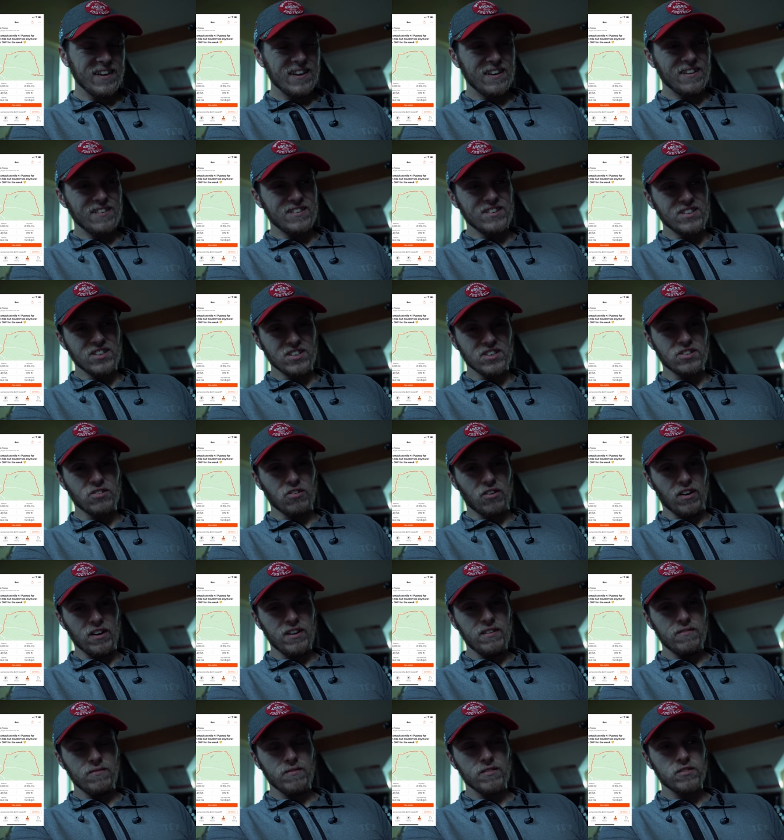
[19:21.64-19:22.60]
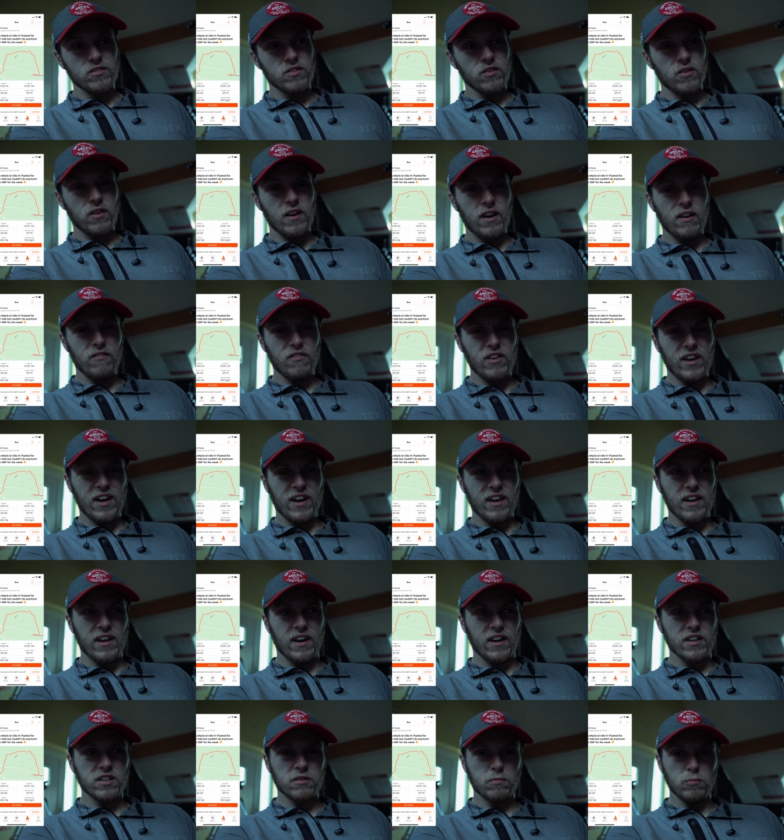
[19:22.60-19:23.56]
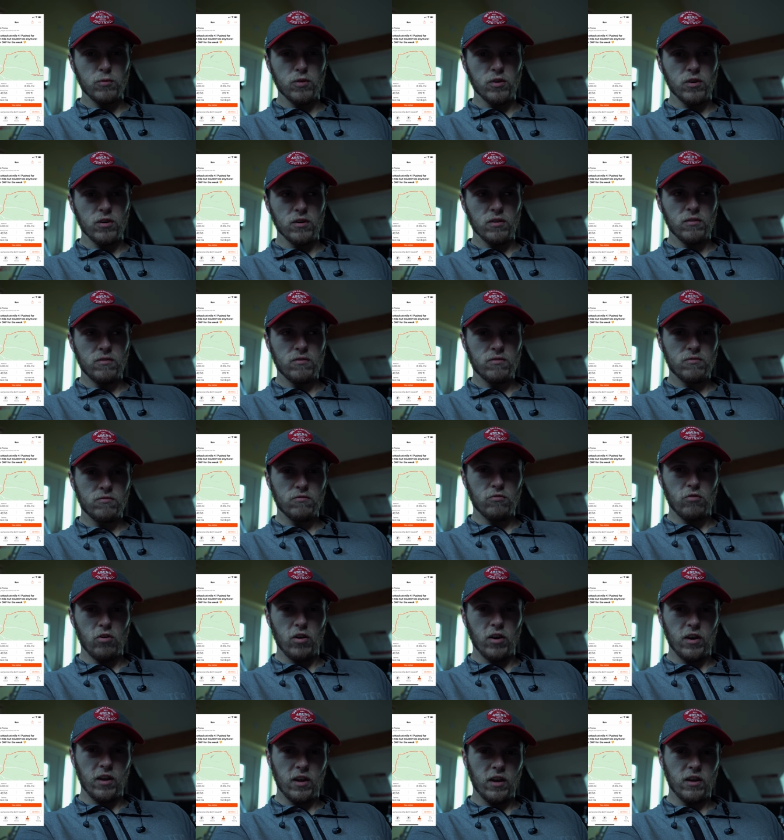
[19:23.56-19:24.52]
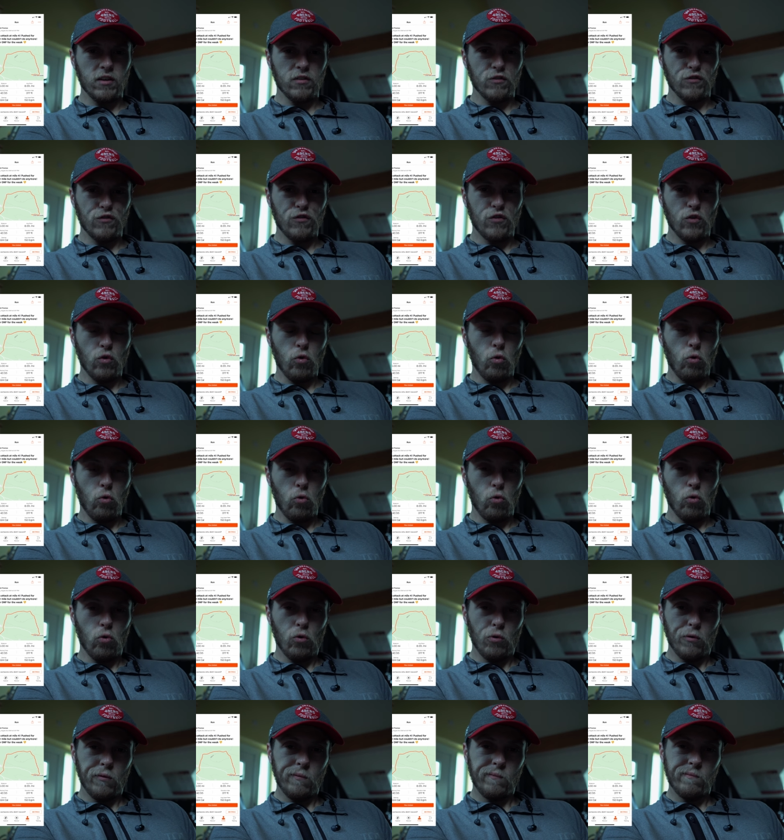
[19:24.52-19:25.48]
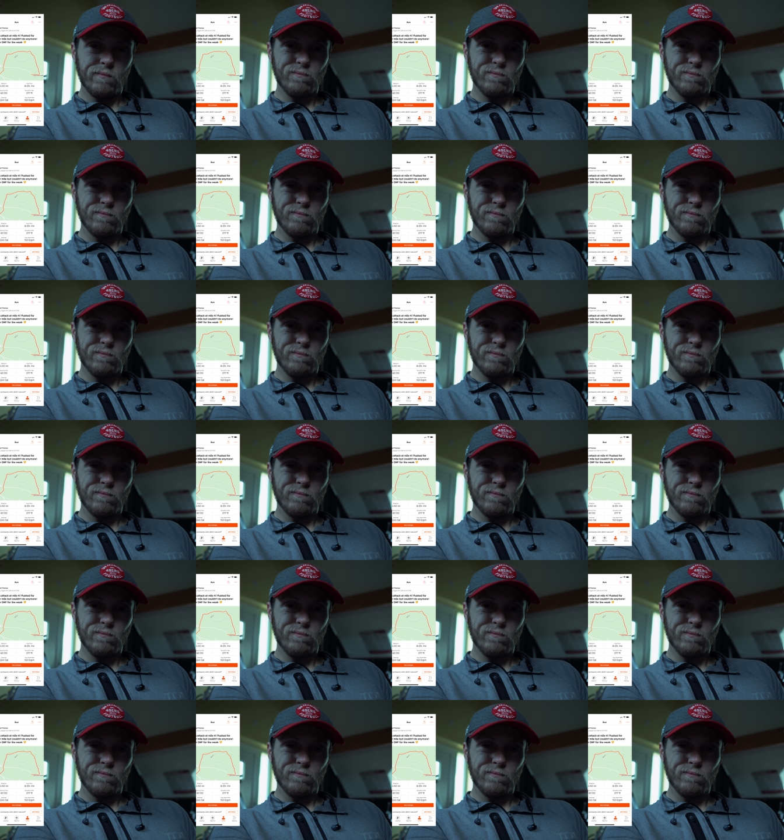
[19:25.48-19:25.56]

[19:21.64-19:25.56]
which is great. So I haven't had asthma running for,